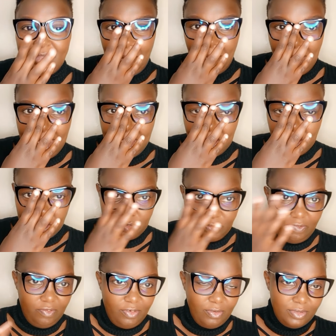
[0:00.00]
many sorts
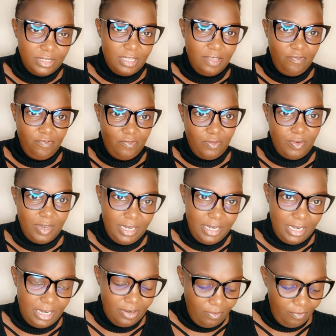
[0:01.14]
of loans if you're in
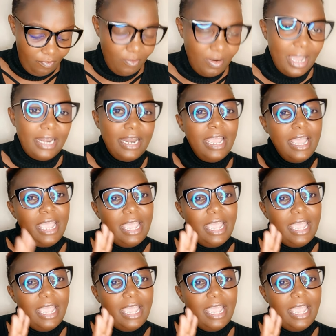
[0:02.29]
need of one.